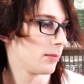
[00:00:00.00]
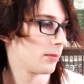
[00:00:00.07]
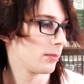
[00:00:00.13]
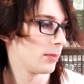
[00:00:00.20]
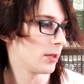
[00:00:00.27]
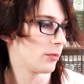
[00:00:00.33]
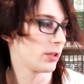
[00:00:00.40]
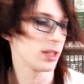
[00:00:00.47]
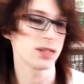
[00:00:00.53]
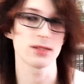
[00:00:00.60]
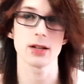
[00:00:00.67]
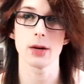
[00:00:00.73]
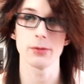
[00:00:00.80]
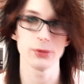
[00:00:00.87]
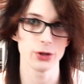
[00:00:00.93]
Nothing Can
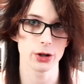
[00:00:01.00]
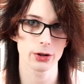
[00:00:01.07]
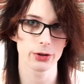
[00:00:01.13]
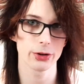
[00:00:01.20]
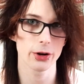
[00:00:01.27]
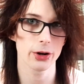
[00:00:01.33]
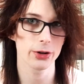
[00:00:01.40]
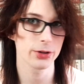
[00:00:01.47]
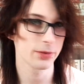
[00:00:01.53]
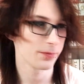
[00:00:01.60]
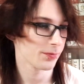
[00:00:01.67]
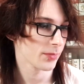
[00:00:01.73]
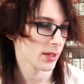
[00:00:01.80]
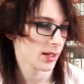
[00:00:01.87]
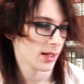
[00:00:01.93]
Stop the Juggernaut,
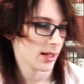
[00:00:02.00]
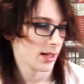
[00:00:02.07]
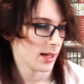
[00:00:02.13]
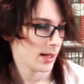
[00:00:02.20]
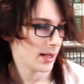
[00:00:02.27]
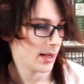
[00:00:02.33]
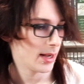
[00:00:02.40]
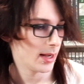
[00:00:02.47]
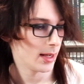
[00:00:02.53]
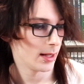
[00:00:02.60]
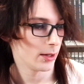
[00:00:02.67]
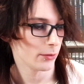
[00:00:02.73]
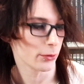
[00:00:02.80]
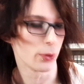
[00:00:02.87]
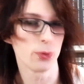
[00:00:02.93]
and
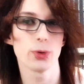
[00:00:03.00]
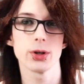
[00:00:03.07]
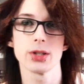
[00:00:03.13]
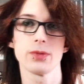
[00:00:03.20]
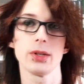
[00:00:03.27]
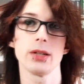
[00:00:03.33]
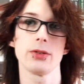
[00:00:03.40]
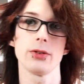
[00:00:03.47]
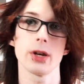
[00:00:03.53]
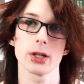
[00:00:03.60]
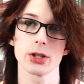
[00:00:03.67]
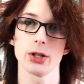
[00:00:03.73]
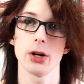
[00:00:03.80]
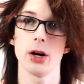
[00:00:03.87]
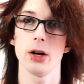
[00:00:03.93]
of course the
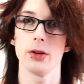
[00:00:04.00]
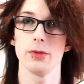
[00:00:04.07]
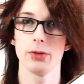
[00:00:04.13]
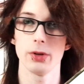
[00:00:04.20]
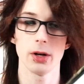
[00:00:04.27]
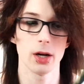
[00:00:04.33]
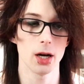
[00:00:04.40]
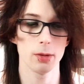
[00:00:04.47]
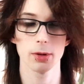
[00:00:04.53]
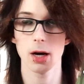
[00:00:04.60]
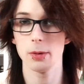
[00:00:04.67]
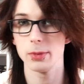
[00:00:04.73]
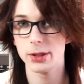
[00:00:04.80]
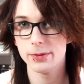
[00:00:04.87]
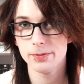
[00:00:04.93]
introduction of
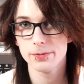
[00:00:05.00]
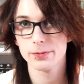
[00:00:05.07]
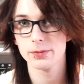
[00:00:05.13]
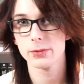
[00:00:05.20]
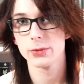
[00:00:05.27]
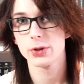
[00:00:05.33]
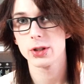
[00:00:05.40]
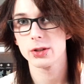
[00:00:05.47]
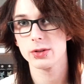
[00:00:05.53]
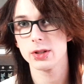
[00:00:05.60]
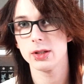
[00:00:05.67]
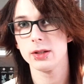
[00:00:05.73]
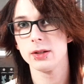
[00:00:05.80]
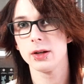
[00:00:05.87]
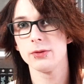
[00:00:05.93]
Hobgoblin, which you can
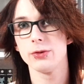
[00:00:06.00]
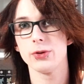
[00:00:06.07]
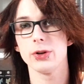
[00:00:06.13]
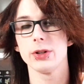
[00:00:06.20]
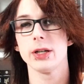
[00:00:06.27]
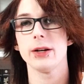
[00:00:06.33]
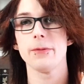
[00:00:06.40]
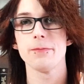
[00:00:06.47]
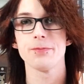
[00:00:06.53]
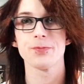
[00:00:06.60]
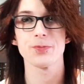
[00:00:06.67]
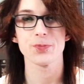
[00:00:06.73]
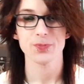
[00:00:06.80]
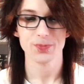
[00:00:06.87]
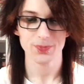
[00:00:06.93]
see on the front here.
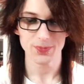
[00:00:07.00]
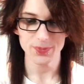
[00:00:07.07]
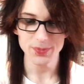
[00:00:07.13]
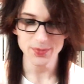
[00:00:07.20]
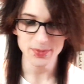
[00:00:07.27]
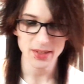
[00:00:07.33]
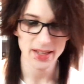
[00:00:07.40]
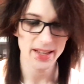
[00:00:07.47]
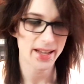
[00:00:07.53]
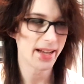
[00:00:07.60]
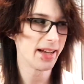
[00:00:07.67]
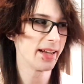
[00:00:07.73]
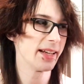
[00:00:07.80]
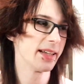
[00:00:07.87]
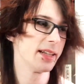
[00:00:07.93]

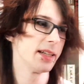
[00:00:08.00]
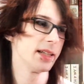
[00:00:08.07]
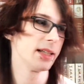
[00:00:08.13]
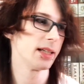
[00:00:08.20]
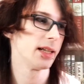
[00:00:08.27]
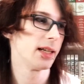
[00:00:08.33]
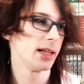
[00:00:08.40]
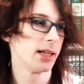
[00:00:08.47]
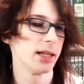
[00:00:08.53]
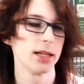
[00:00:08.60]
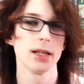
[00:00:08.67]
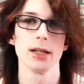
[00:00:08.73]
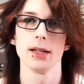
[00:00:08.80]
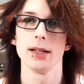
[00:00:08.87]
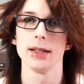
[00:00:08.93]
And
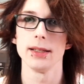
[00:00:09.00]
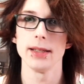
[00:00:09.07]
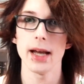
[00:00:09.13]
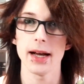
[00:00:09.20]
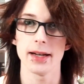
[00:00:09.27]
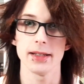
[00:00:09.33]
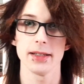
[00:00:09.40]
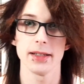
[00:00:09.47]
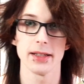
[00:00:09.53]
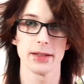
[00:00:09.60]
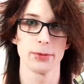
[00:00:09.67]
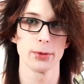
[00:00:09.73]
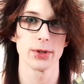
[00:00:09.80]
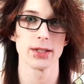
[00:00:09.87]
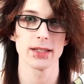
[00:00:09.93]
yeah, it
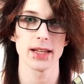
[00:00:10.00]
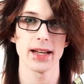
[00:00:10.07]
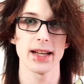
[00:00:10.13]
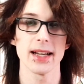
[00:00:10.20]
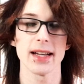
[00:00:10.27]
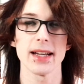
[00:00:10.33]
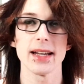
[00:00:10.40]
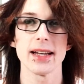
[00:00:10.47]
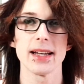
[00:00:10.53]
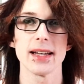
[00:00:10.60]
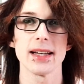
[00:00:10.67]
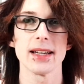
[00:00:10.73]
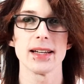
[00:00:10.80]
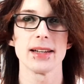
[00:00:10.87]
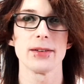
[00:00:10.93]
was
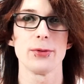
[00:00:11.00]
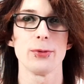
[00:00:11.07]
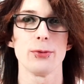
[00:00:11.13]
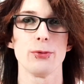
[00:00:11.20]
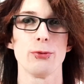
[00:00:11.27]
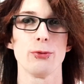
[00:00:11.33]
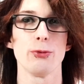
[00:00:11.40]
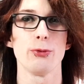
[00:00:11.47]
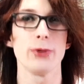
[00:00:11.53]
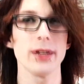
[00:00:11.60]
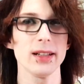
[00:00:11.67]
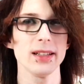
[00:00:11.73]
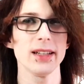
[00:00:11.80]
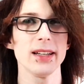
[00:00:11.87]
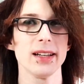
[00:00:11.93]
a
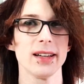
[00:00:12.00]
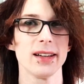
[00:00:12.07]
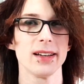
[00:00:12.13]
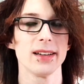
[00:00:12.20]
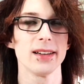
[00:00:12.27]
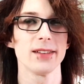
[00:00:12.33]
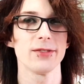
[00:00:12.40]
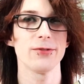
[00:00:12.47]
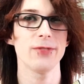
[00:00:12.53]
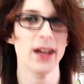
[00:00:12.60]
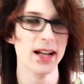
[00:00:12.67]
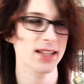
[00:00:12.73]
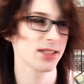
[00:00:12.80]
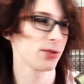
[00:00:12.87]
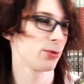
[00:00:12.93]
really
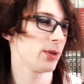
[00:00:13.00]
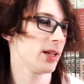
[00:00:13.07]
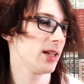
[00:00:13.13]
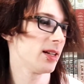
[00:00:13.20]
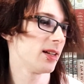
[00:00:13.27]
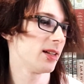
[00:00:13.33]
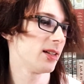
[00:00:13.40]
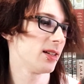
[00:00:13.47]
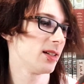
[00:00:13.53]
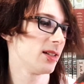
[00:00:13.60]
fast read